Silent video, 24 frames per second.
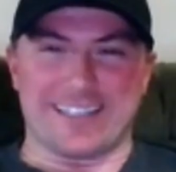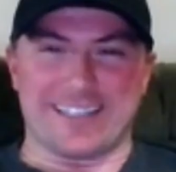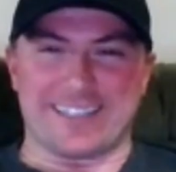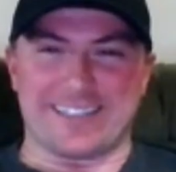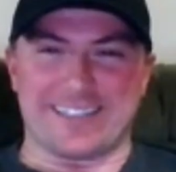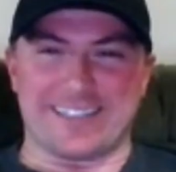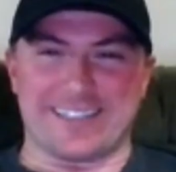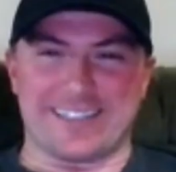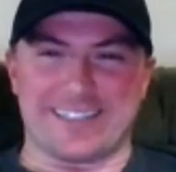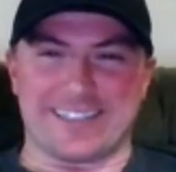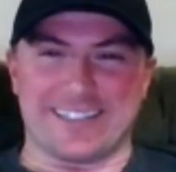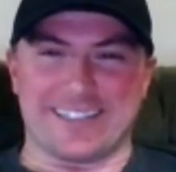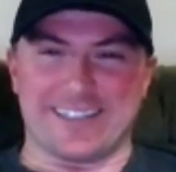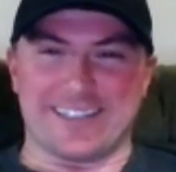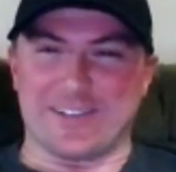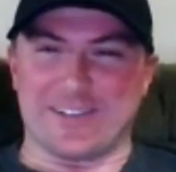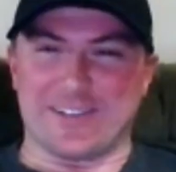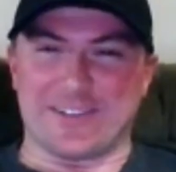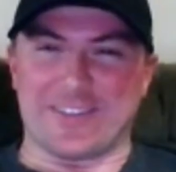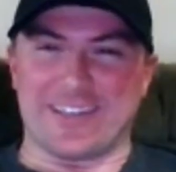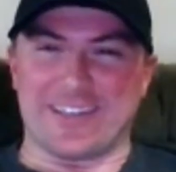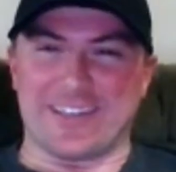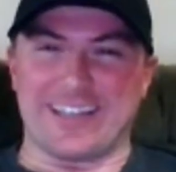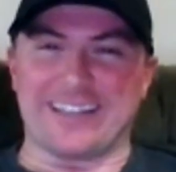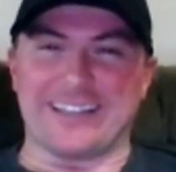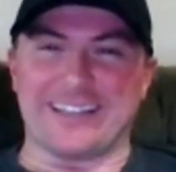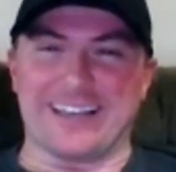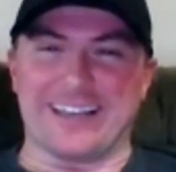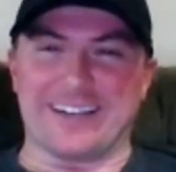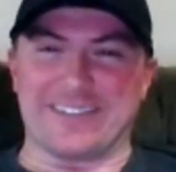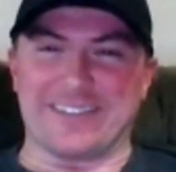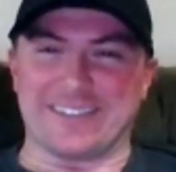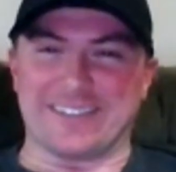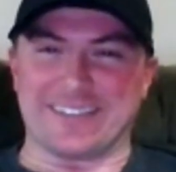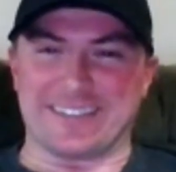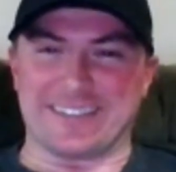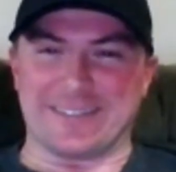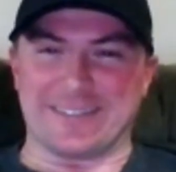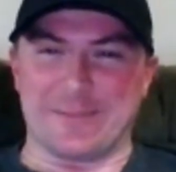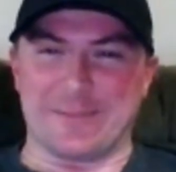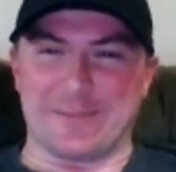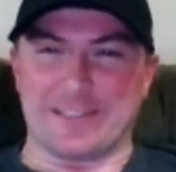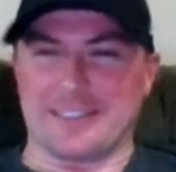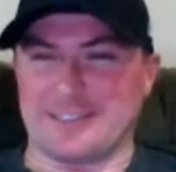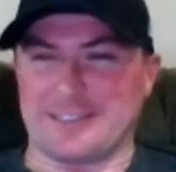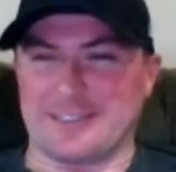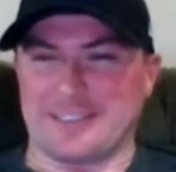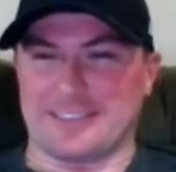it's just another thing now. Like I
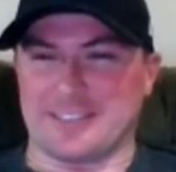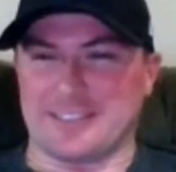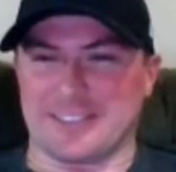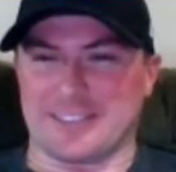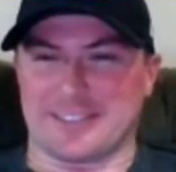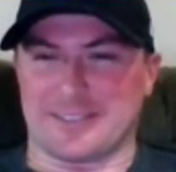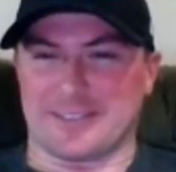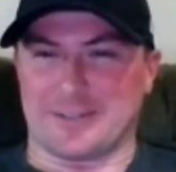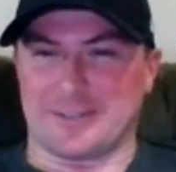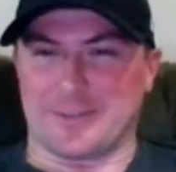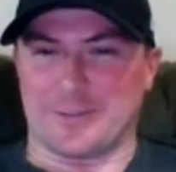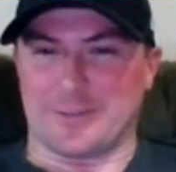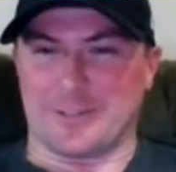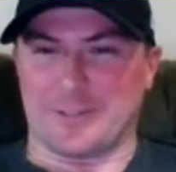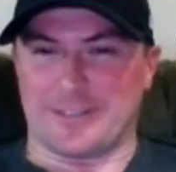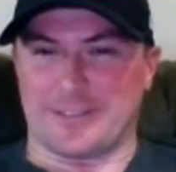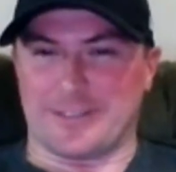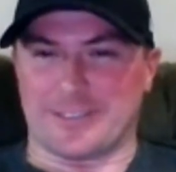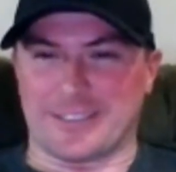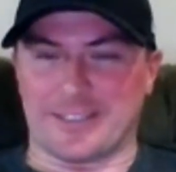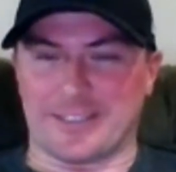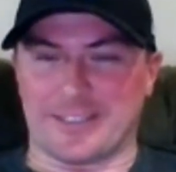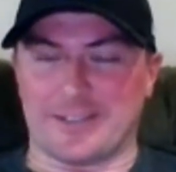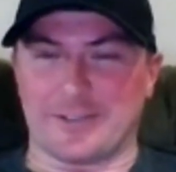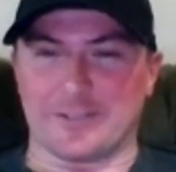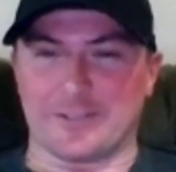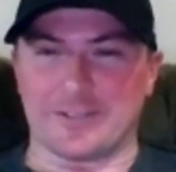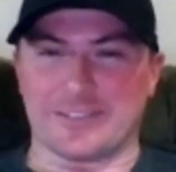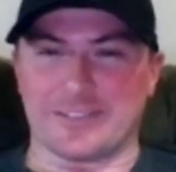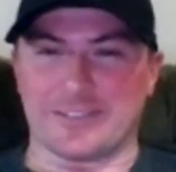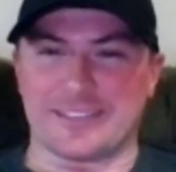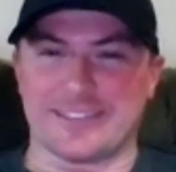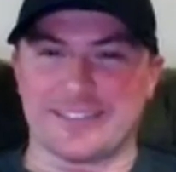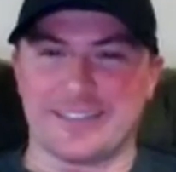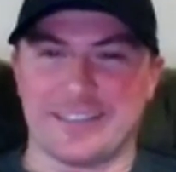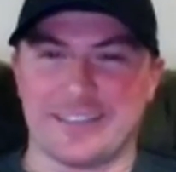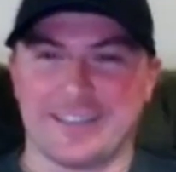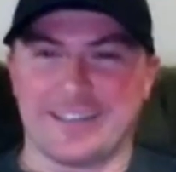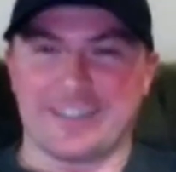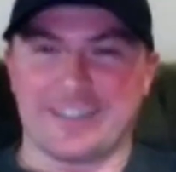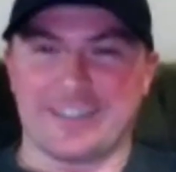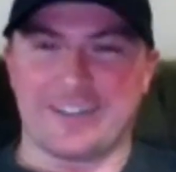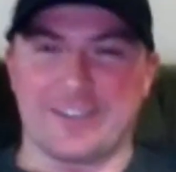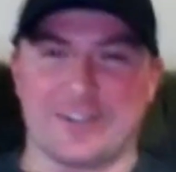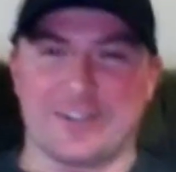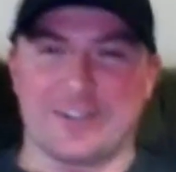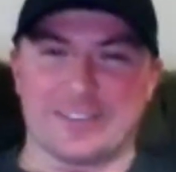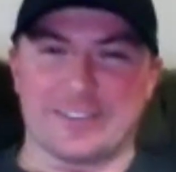mean, just two or three years ago, it was
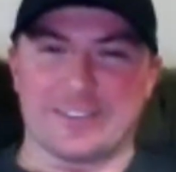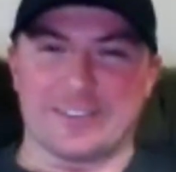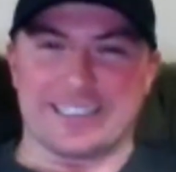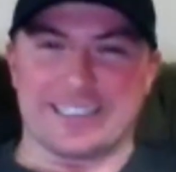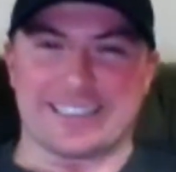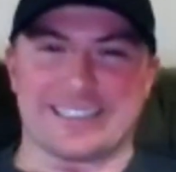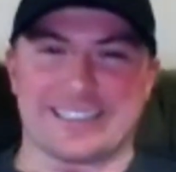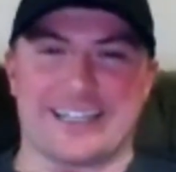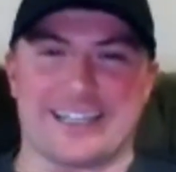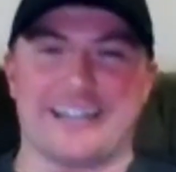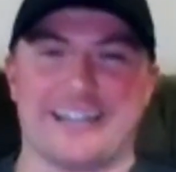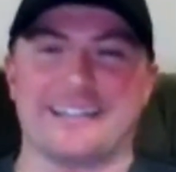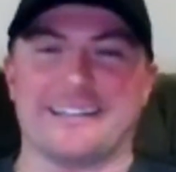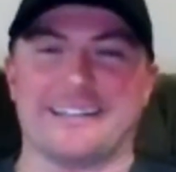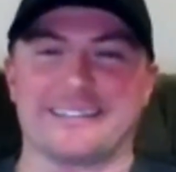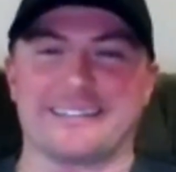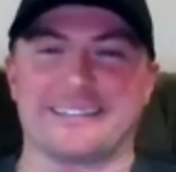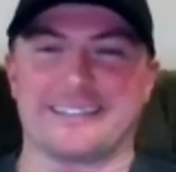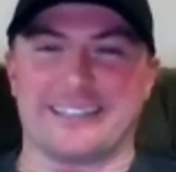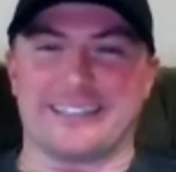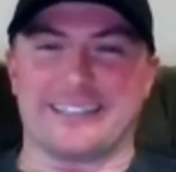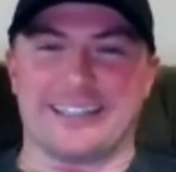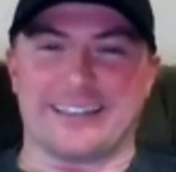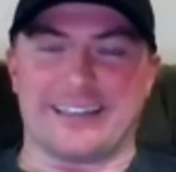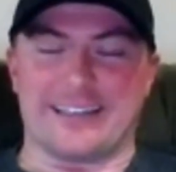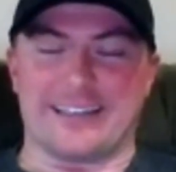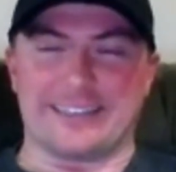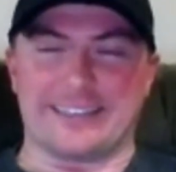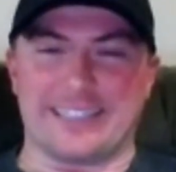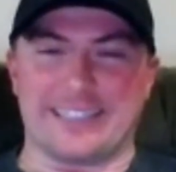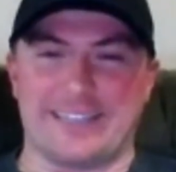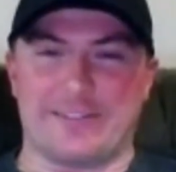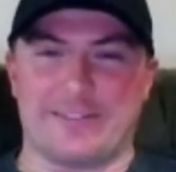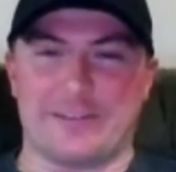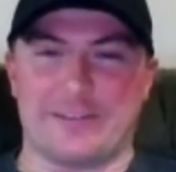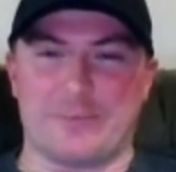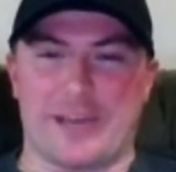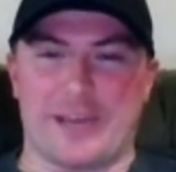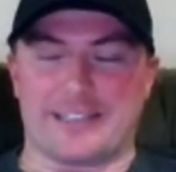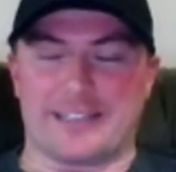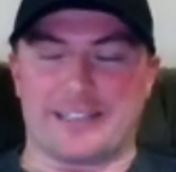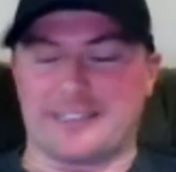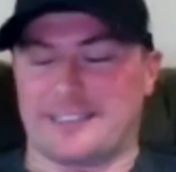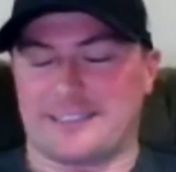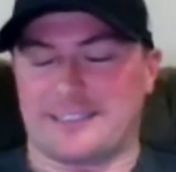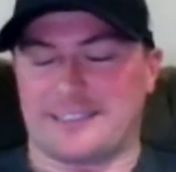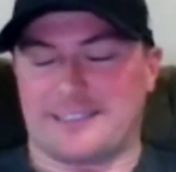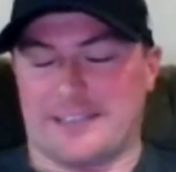you know, it was exciting to get that TV match,
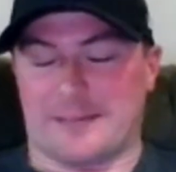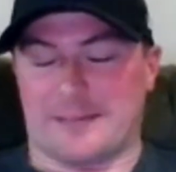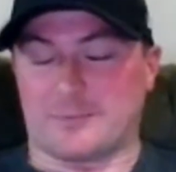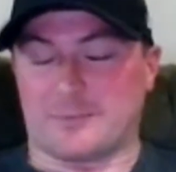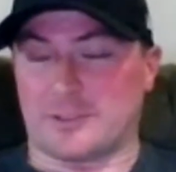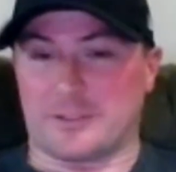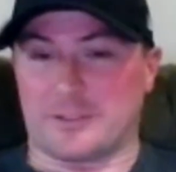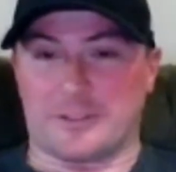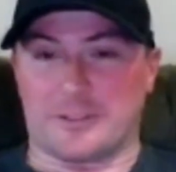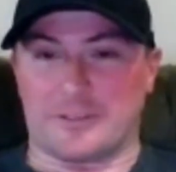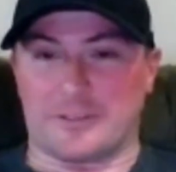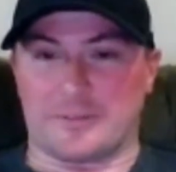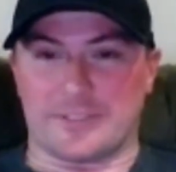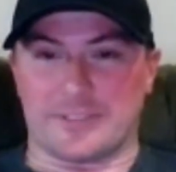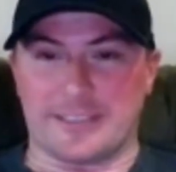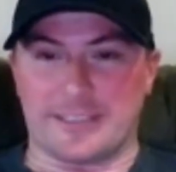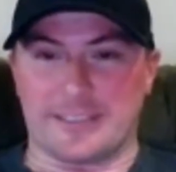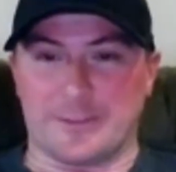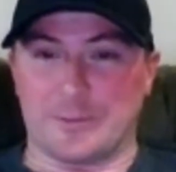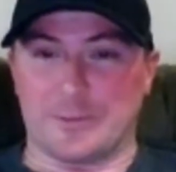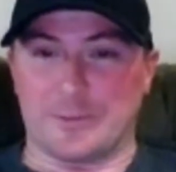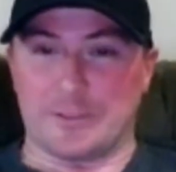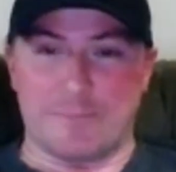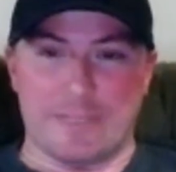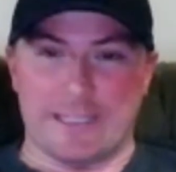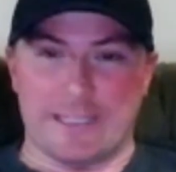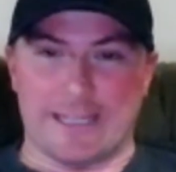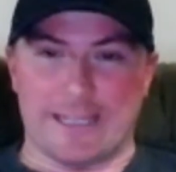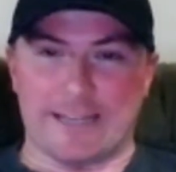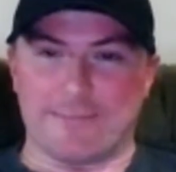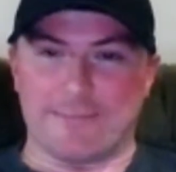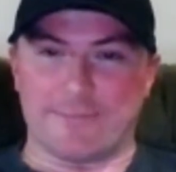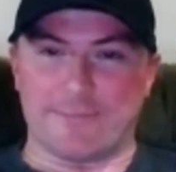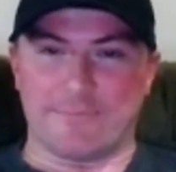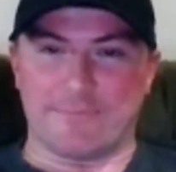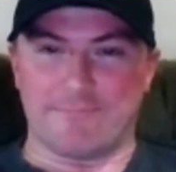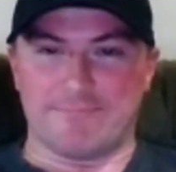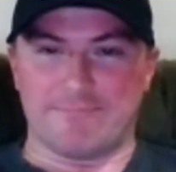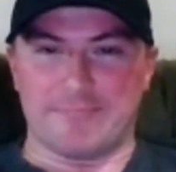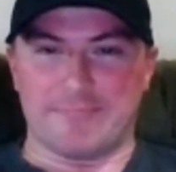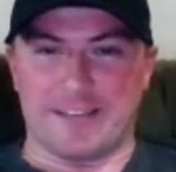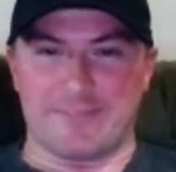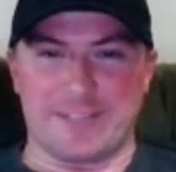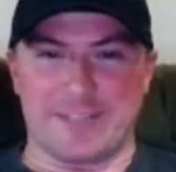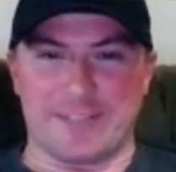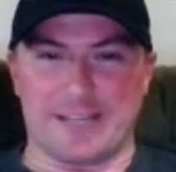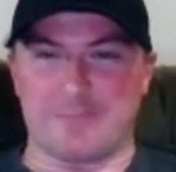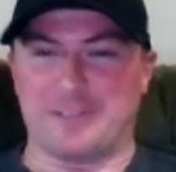and it, I'm sure it still would be. I
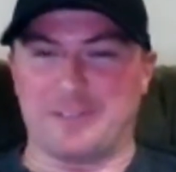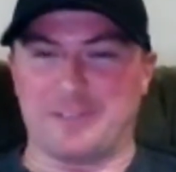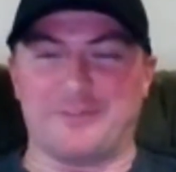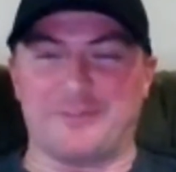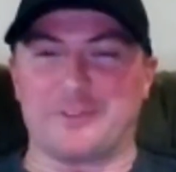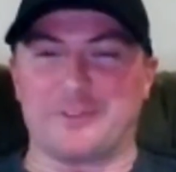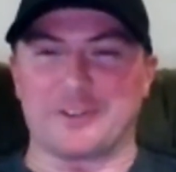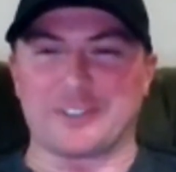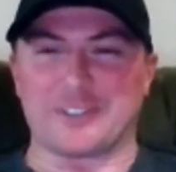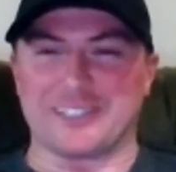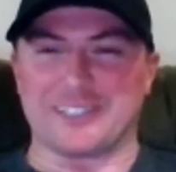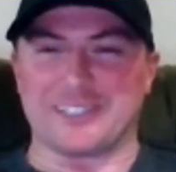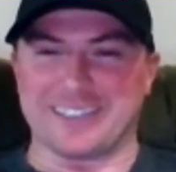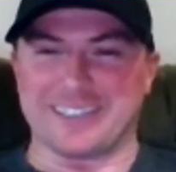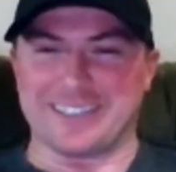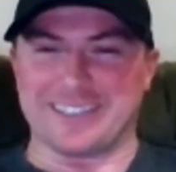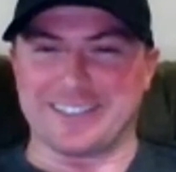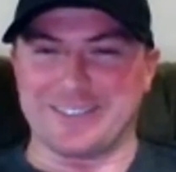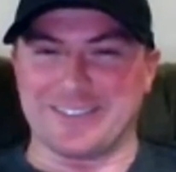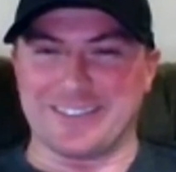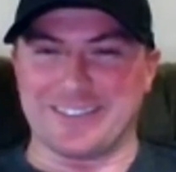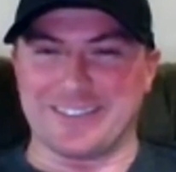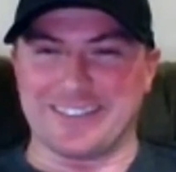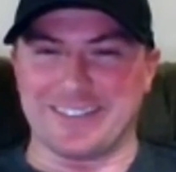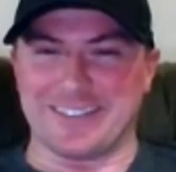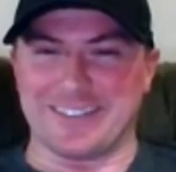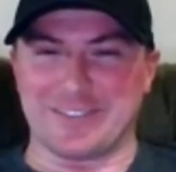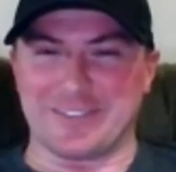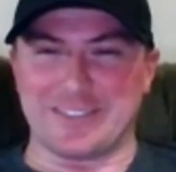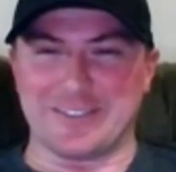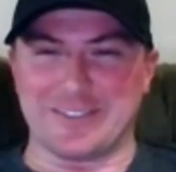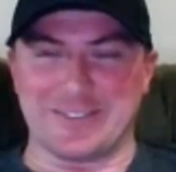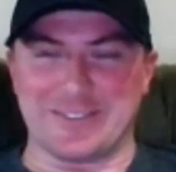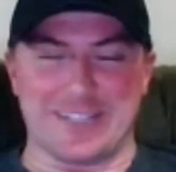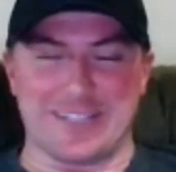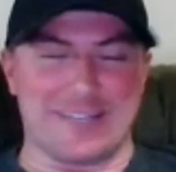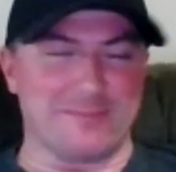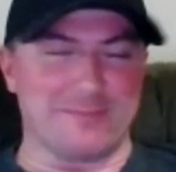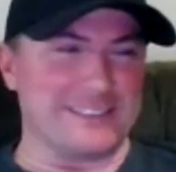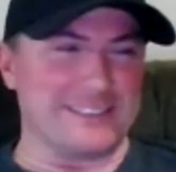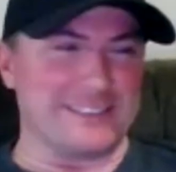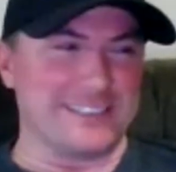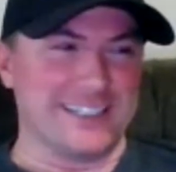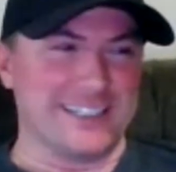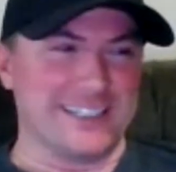have not been fortunate to do enough to do that.